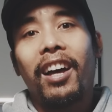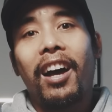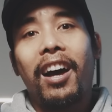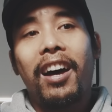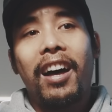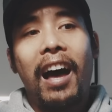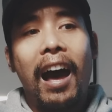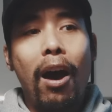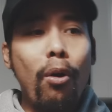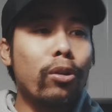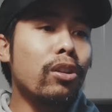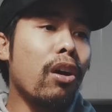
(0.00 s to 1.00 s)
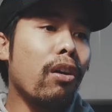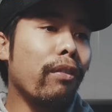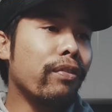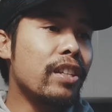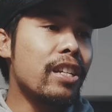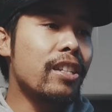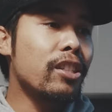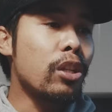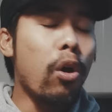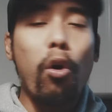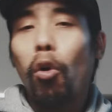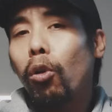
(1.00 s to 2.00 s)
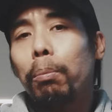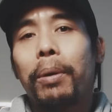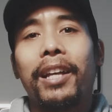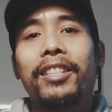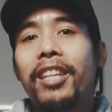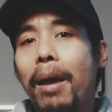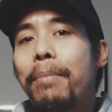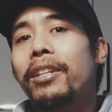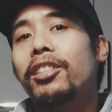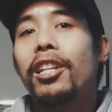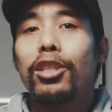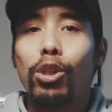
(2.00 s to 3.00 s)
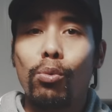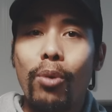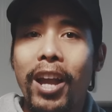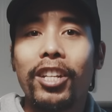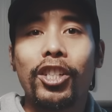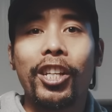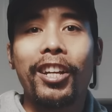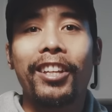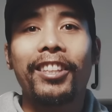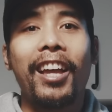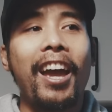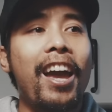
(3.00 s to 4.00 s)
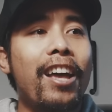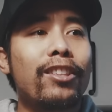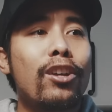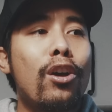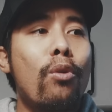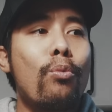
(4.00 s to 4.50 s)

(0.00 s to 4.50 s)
are out of this whole pandemic situation and